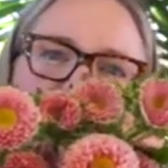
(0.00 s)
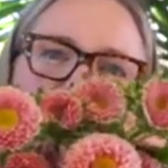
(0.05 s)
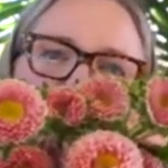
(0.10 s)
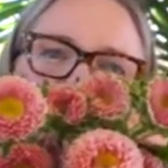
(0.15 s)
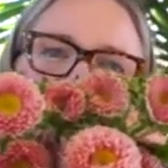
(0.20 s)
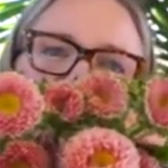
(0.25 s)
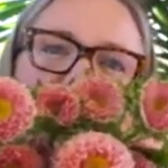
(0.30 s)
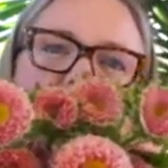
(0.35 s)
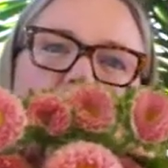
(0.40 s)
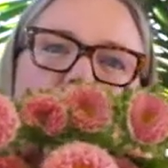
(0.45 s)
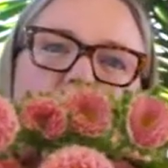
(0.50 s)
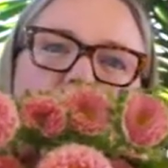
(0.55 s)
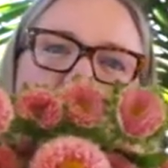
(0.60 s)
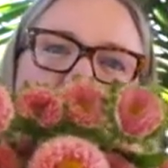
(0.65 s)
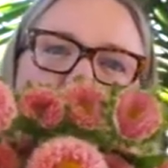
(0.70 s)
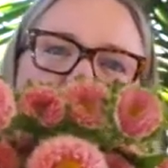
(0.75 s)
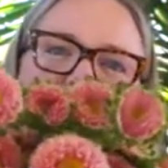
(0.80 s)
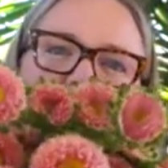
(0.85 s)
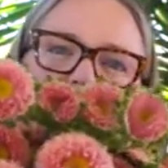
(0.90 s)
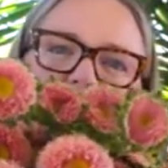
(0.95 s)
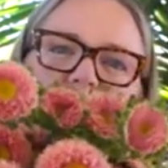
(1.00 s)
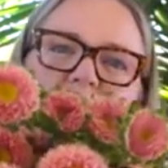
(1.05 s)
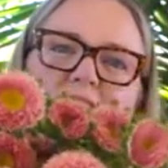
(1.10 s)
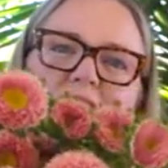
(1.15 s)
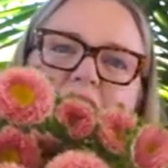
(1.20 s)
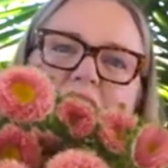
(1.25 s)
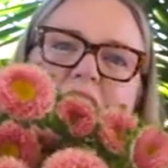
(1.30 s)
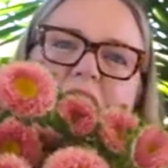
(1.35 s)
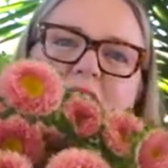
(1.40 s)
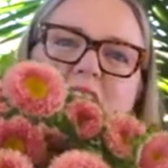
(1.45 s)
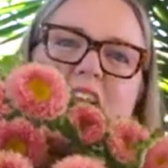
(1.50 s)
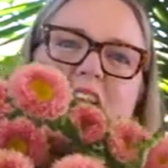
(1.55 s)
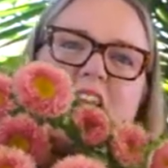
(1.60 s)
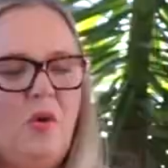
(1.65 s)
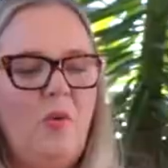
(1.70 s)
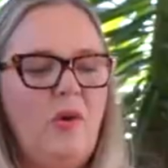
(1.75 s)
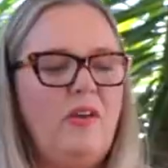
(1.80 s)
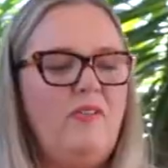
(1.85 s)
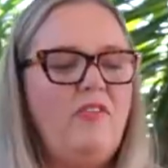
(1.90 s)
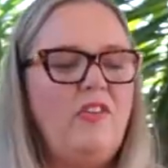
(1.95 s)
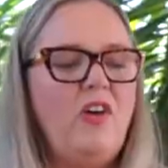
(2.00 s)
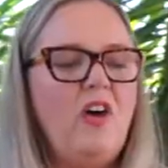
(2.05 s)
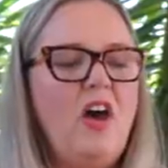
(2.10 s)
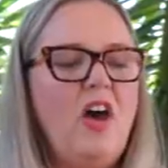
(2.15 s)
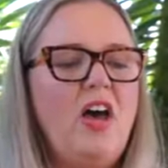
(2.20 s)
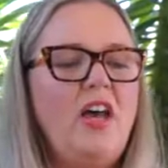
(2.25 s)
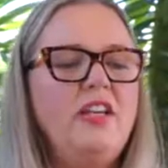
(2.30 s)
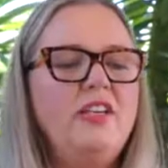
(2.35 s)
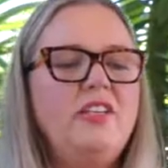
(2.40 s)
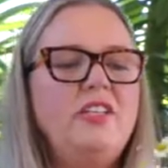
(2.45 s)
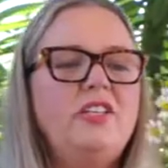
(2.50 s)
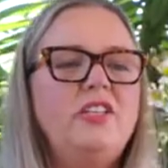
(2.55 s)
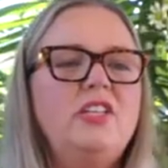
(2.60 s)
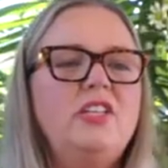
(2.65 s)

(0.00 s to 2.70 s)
take a look at these. We've got